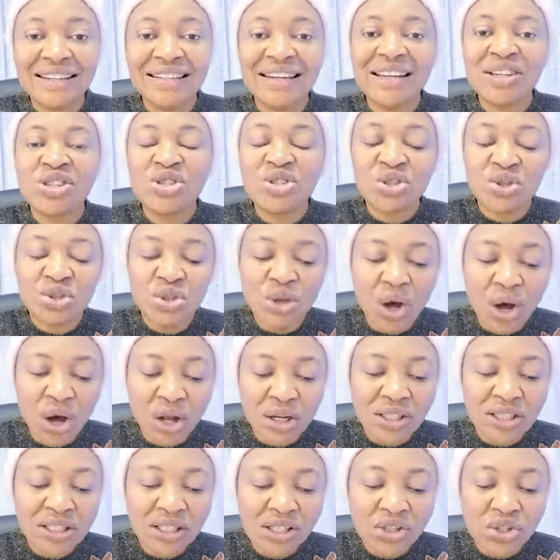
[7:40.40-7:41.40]
they
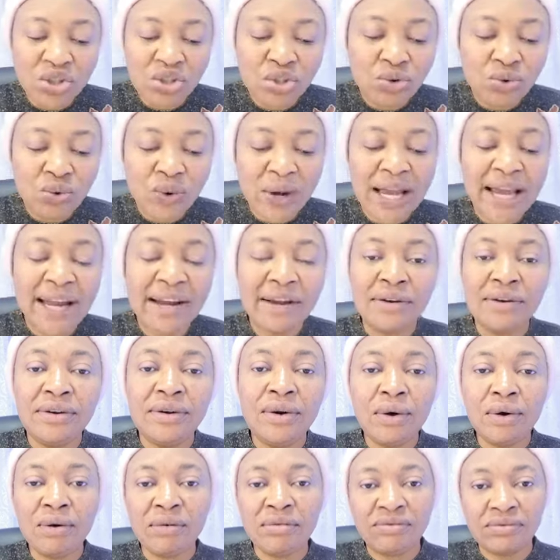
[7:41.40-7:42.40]
studied you
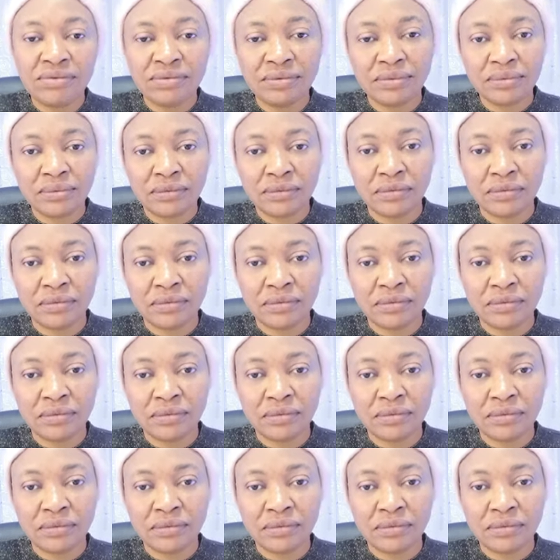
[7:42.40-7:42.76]
enough.